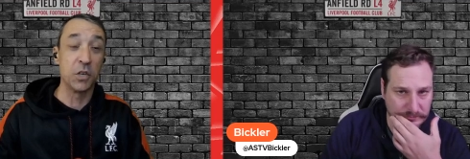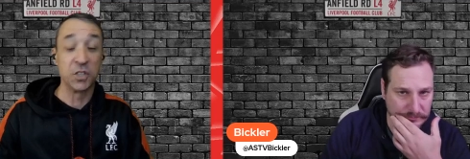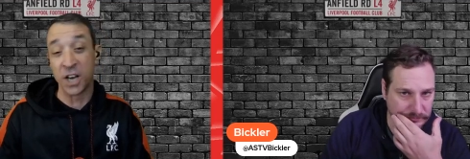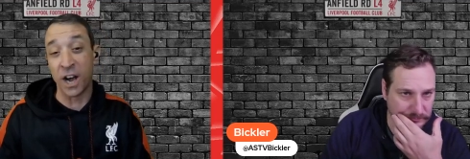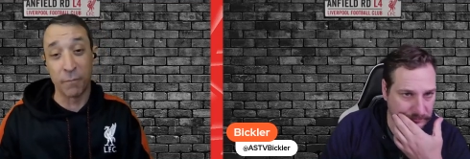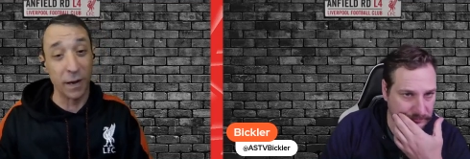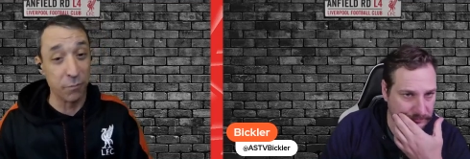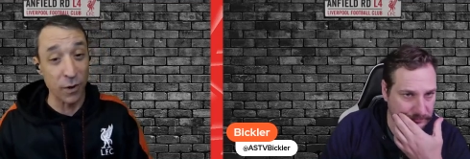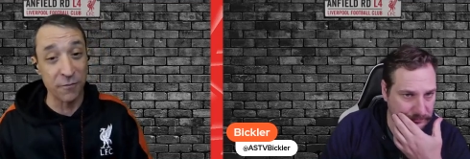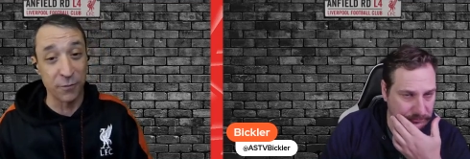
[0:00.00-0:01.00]
Speaker 1: good job
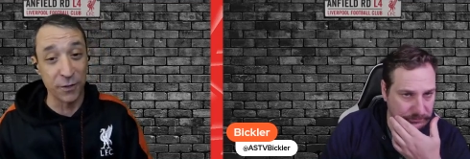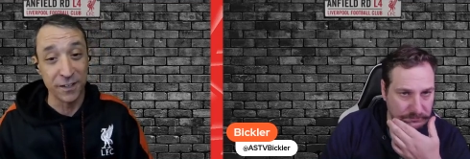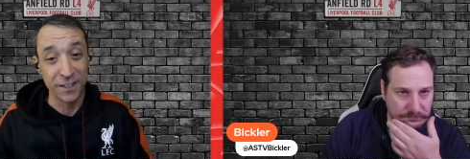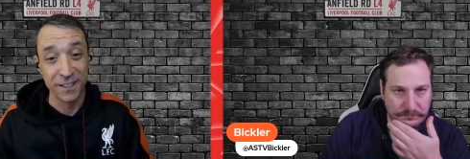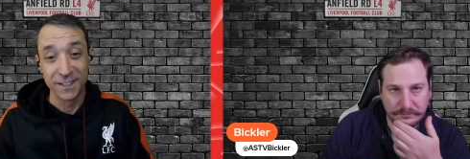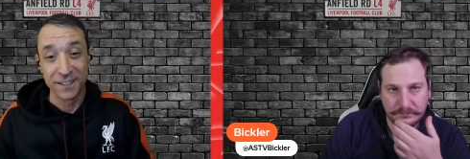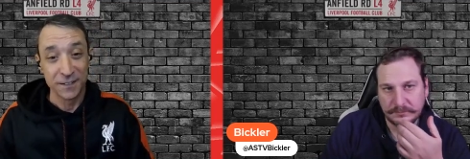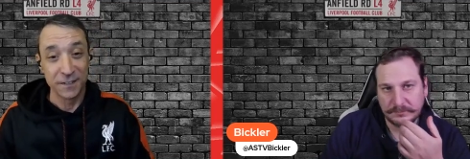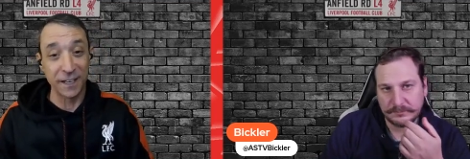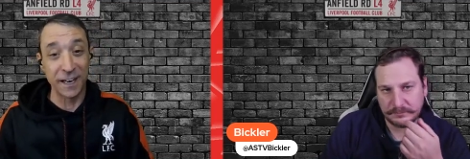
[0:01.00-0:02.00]
by Brentford.
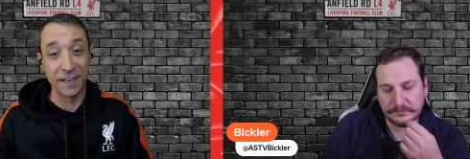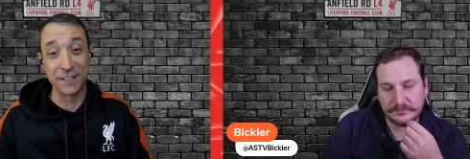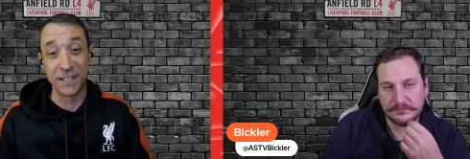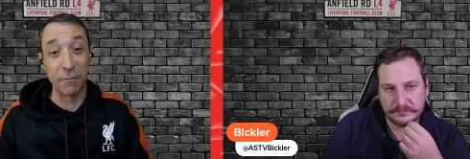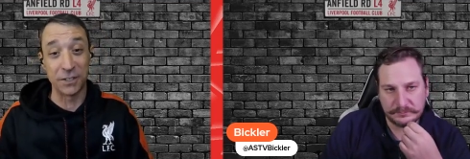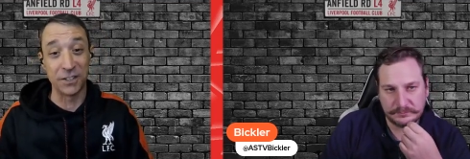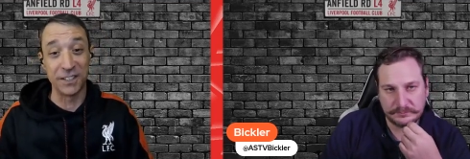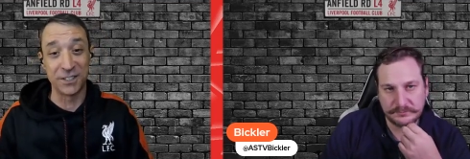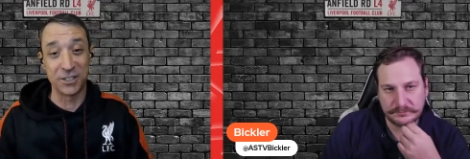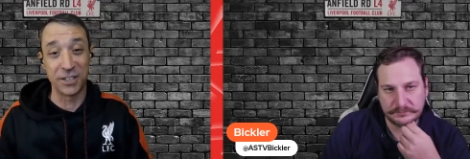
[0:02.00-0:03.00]
They hadn't kept a
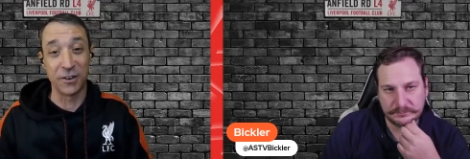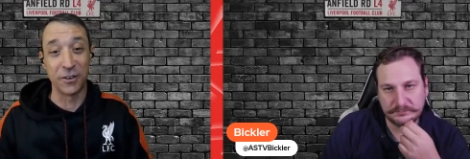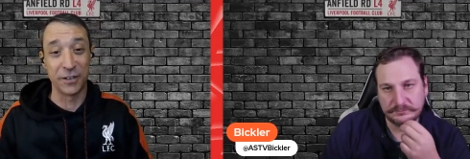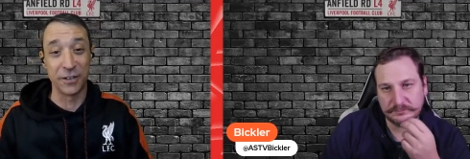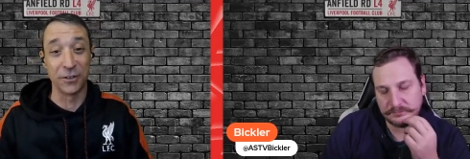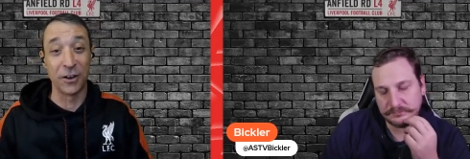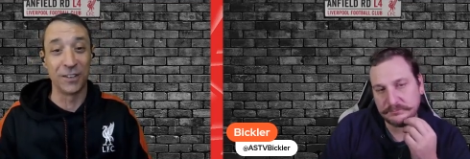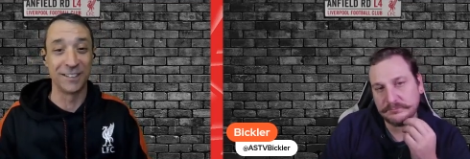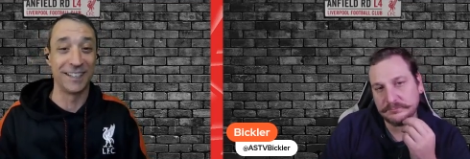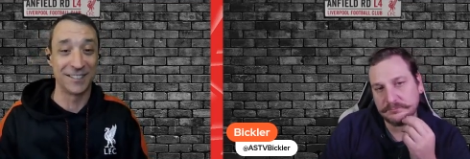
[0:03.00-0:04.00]
clean sheet all year
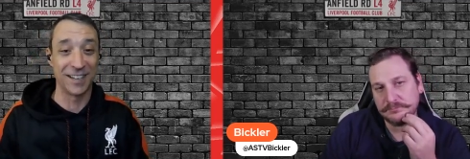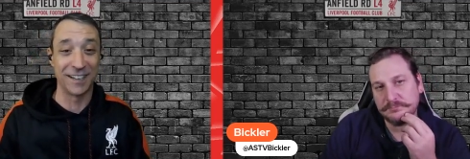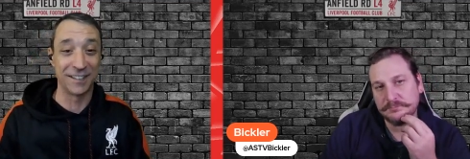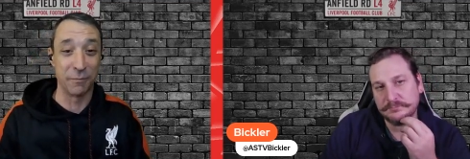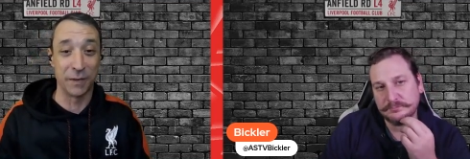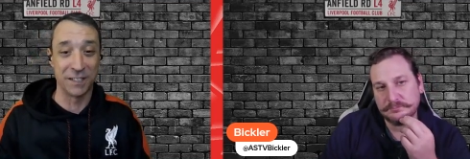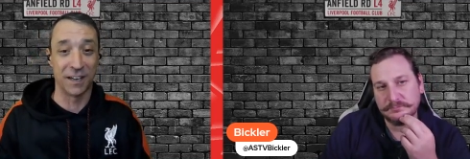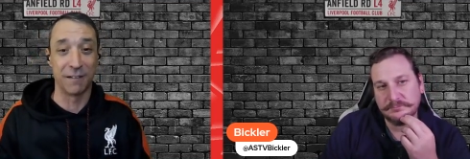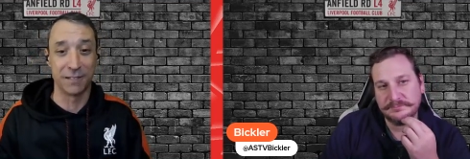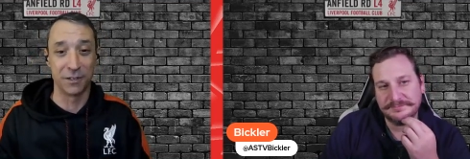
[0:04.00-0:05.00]
long. They decided the
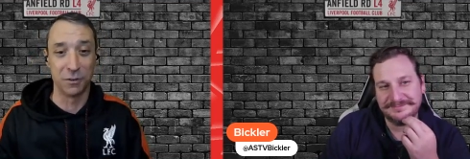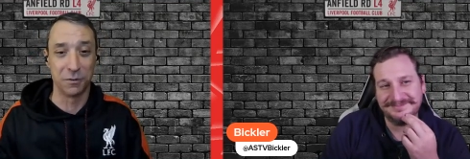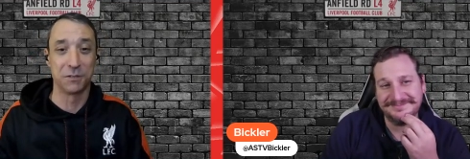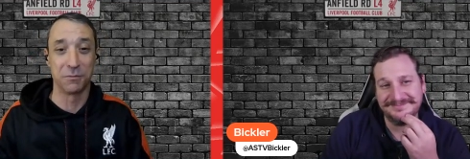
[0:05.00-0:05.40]
best time to do it